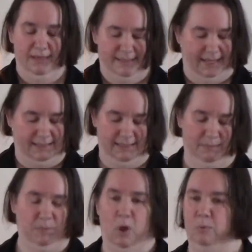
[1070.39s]

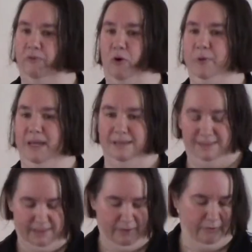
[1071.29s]
sexism, homophobia,
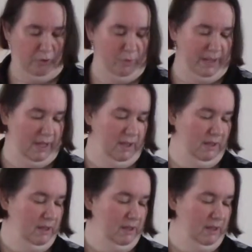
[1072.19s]
xenophobia,